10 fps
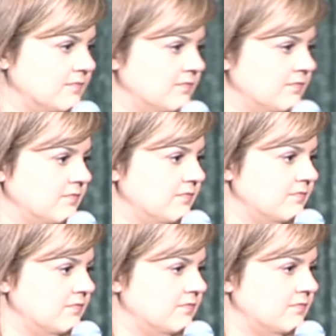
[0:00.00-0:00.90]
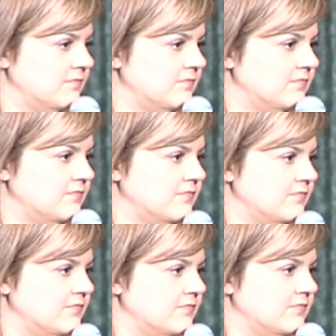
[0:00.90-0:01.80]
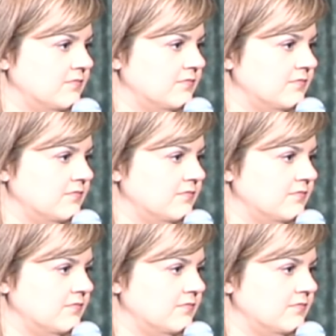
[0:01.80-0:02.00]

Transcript: Nobody speaks.